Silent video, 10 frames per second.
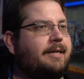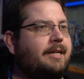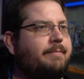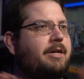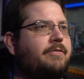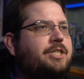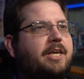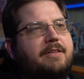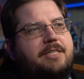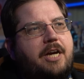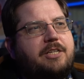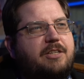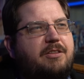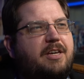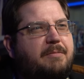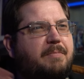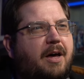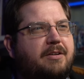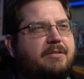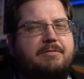Let me know what you think of the changes. Do you think they
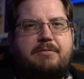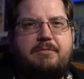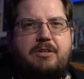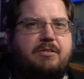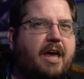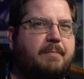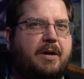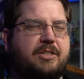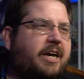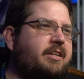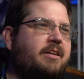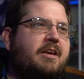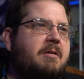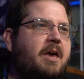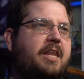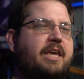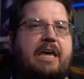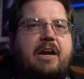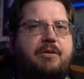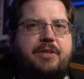bother you that much? I, in the
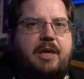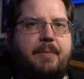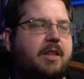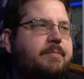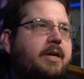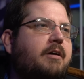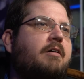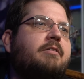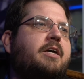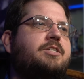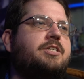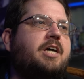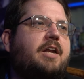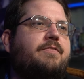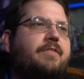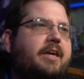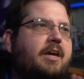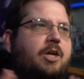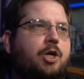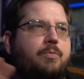end, I don't think they bother me at all. It's just kind of like a
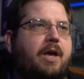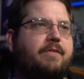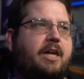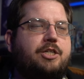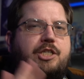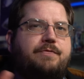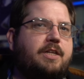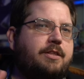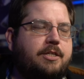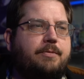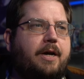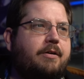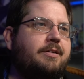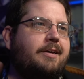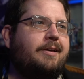good way of kind of shifting things around.